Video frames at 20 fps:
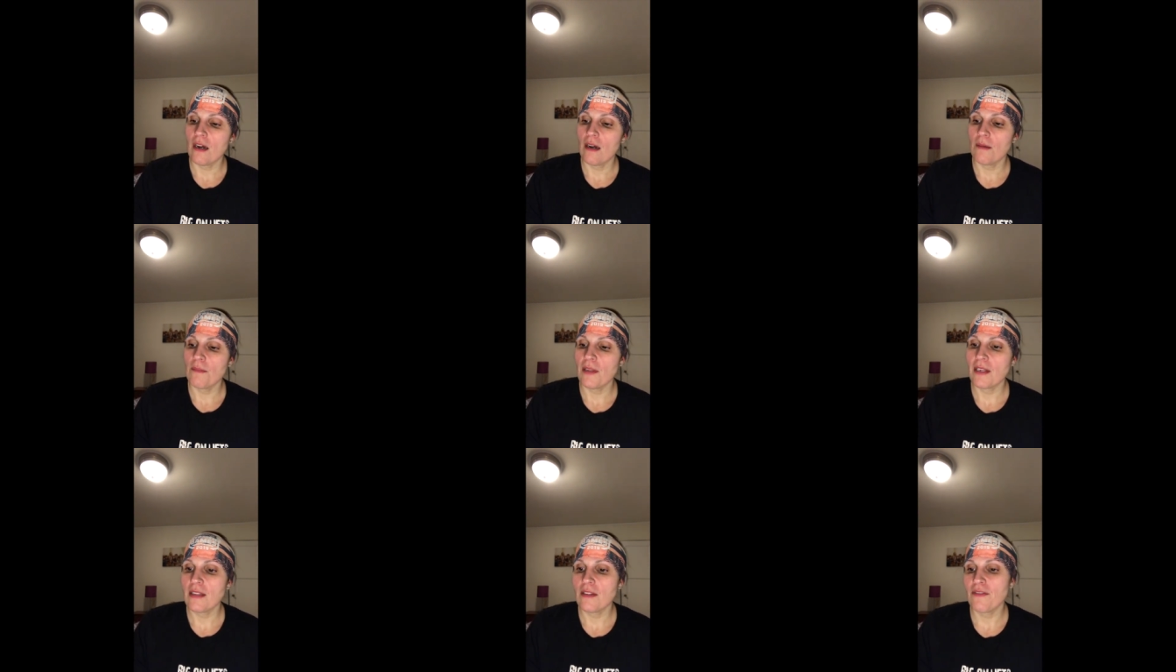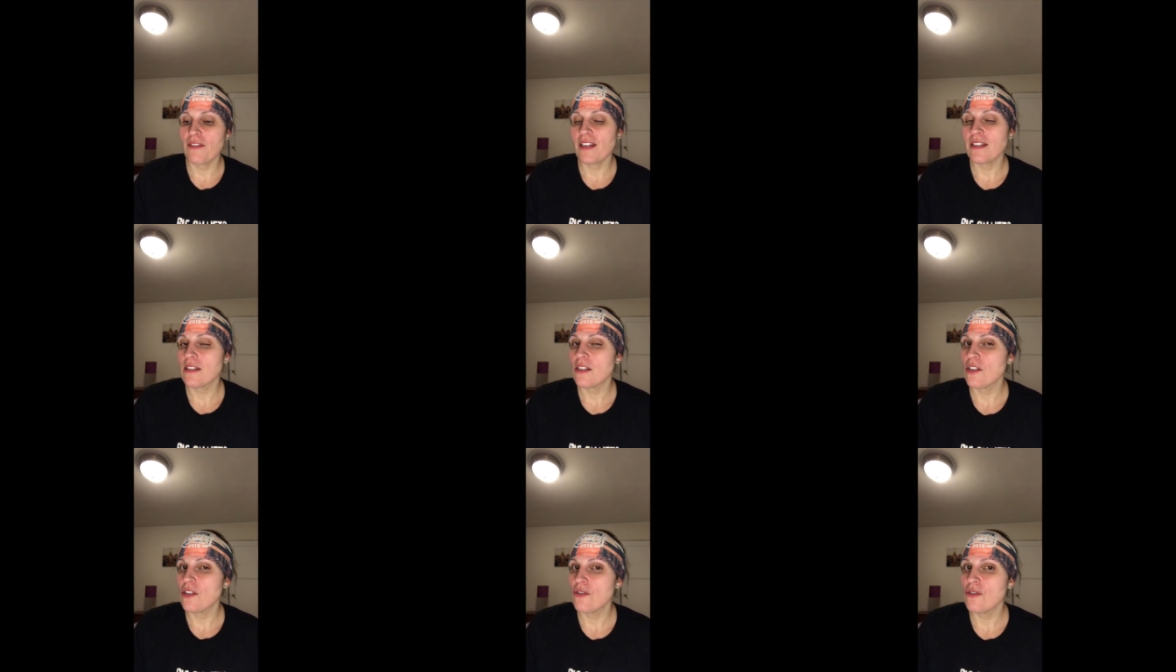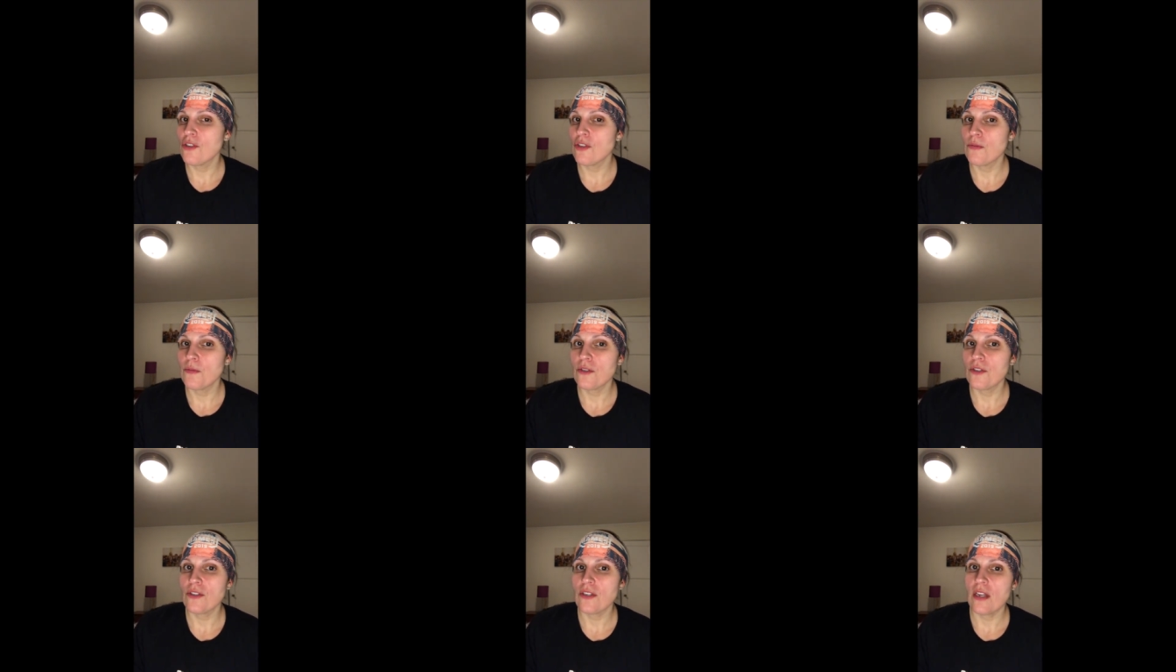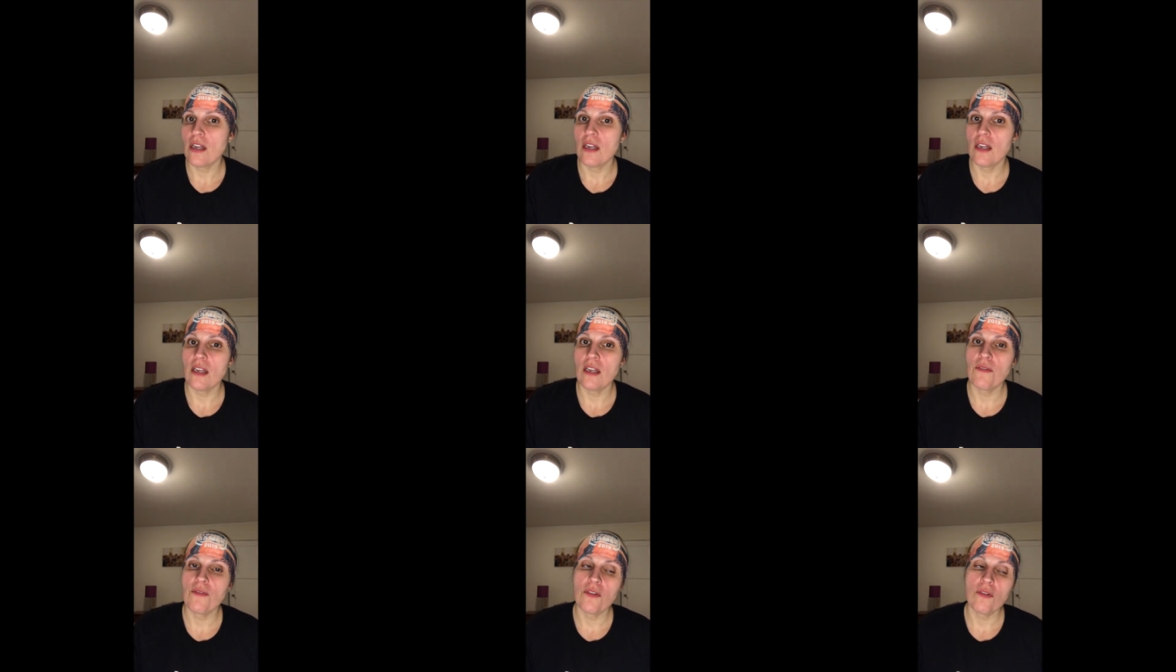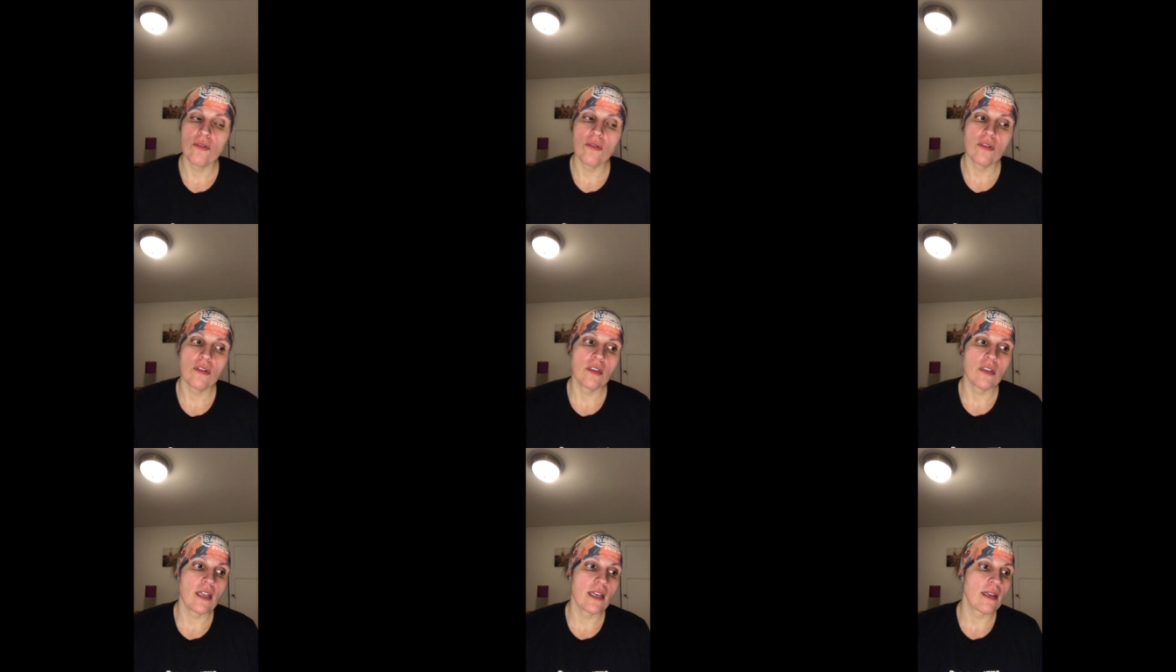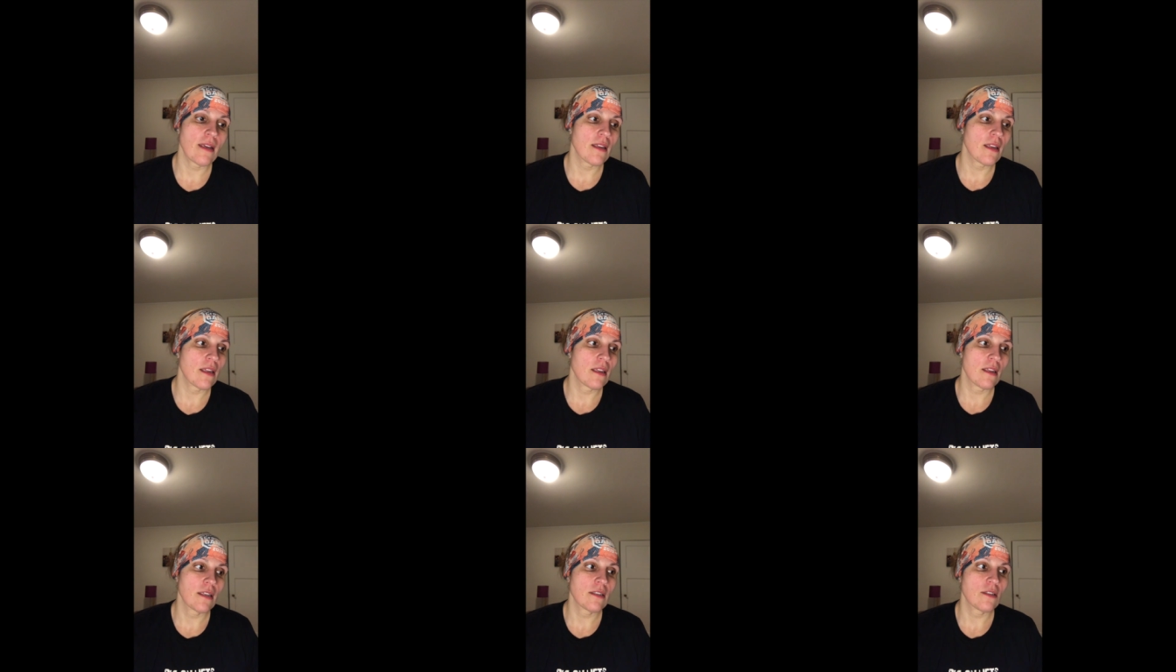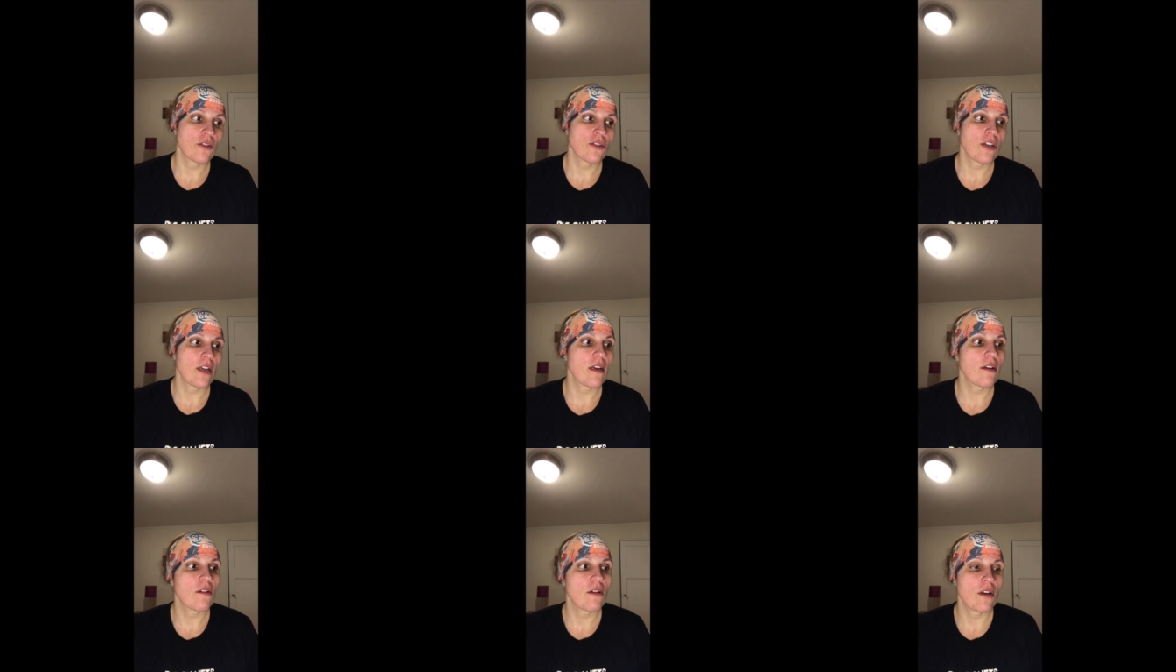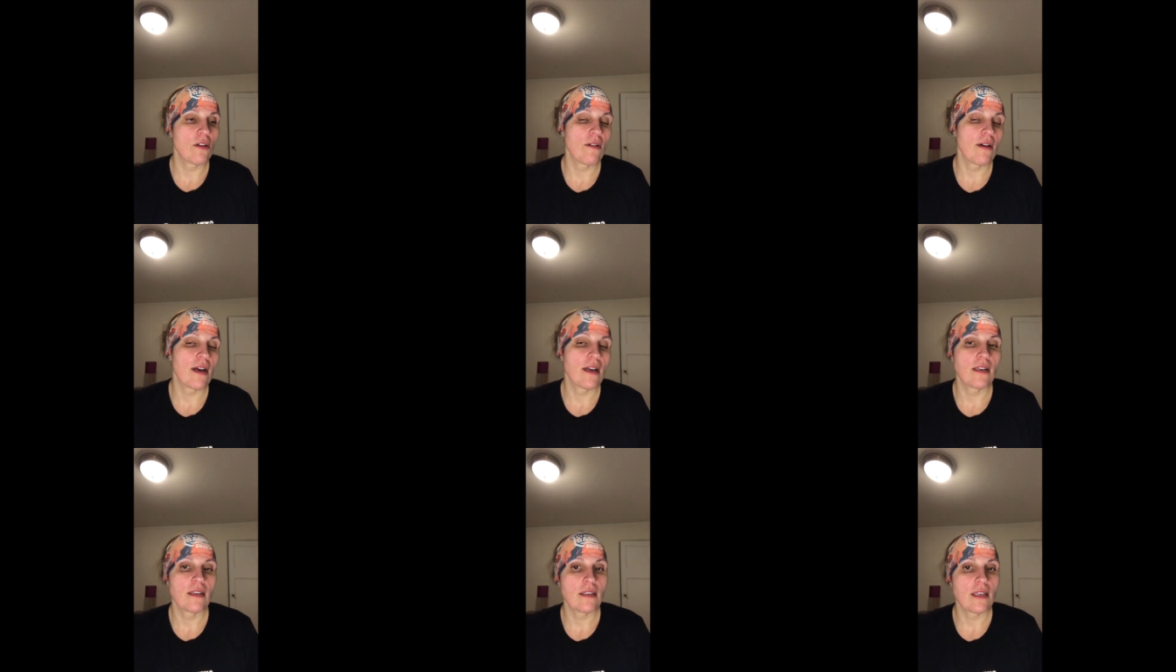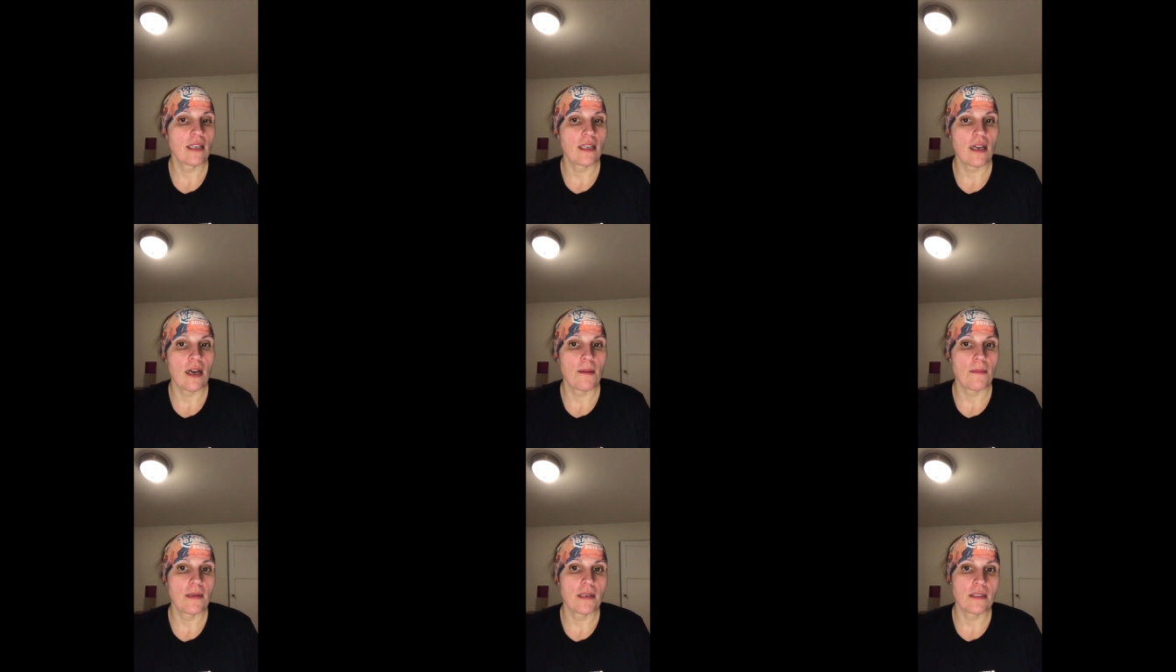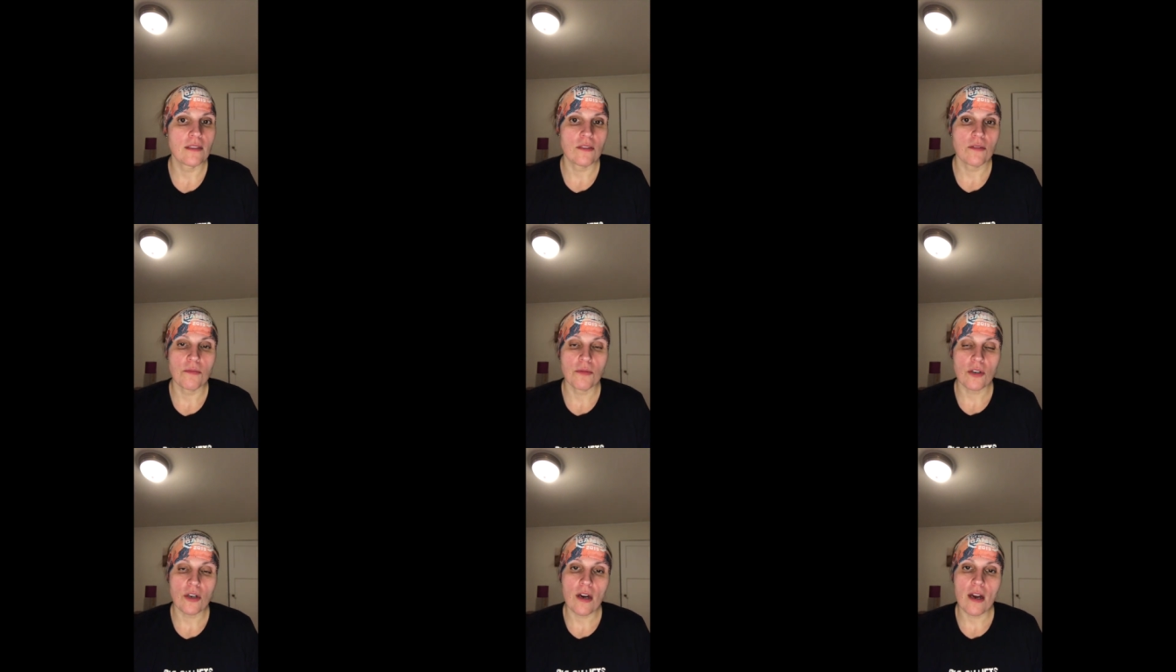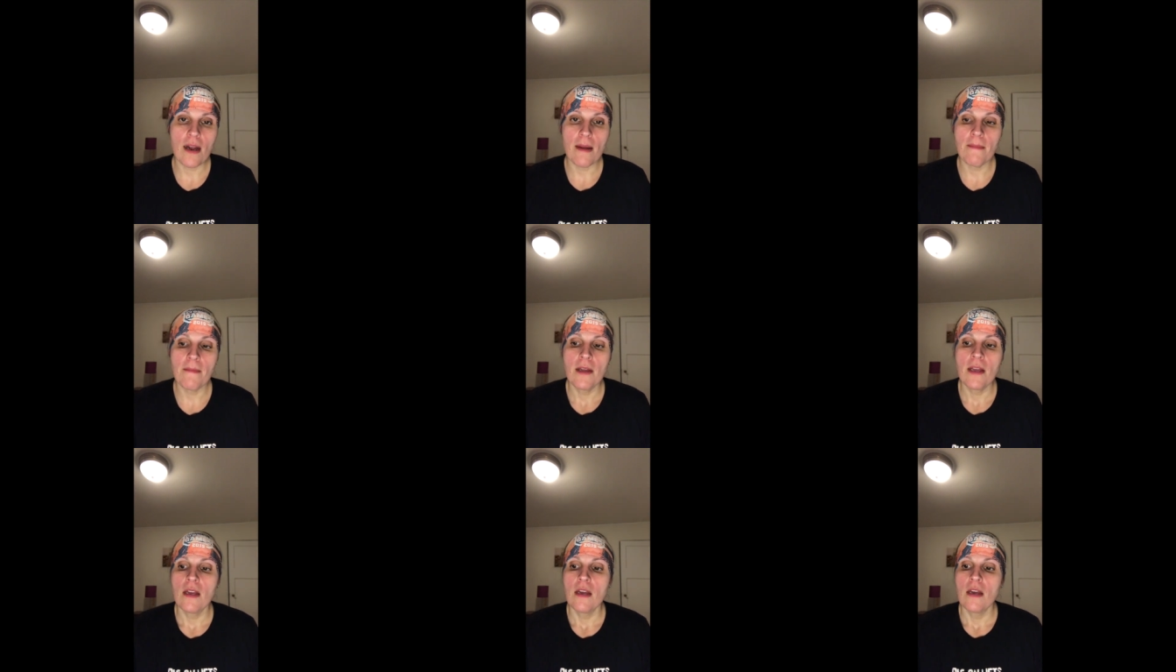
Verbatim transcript: Um, like the fancy YouTubers say, if you like this channel, go ahead and like, comment, and subscribe.